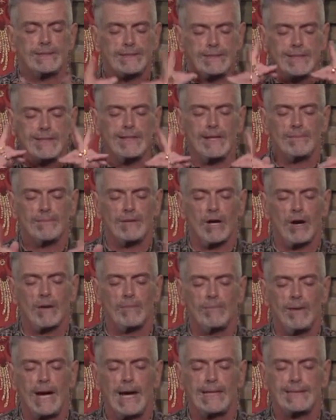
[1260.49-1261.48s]
We see them in
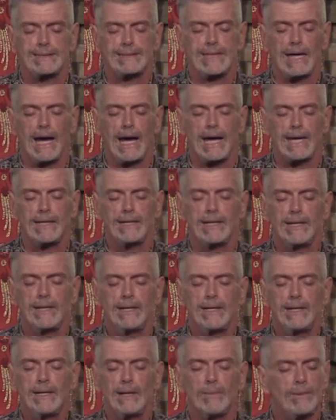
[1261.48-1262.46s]
our mind's eye,
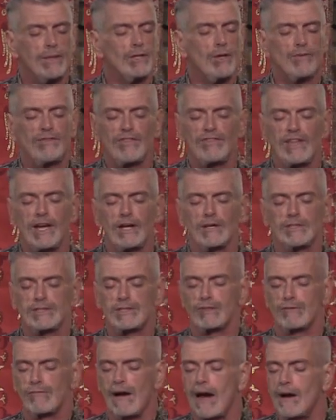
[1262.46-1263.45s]
and we know that they are
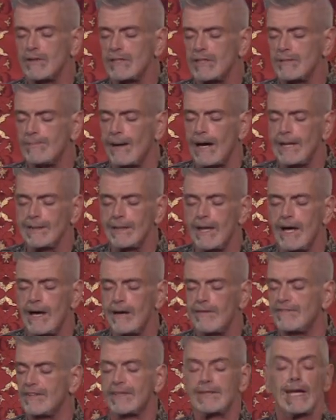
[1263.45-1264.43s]
surrounded by
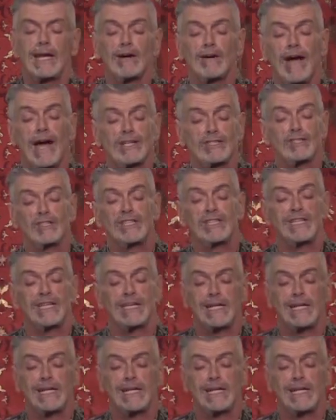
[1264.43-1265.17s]
love, that they are actually